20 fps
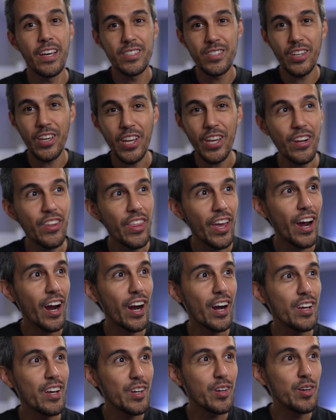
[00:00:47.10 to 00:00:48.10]
So here they
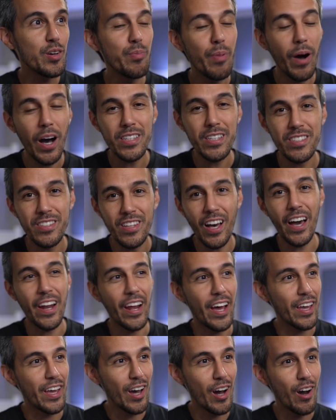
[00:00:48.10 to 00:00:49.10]
are,
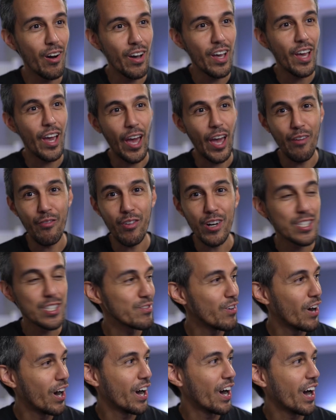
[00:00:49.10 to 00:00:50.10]
cubotz.io, and first of
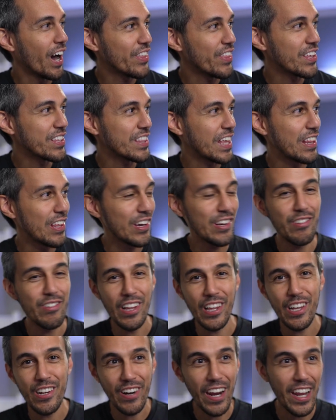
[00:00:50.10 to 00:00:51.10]
all, I think they look
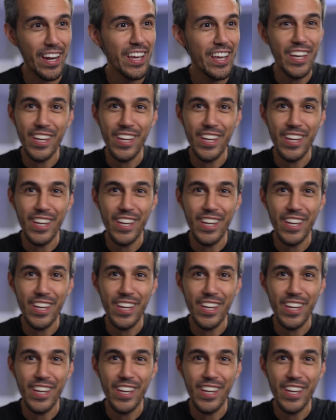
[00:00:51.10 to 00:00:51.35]
really great.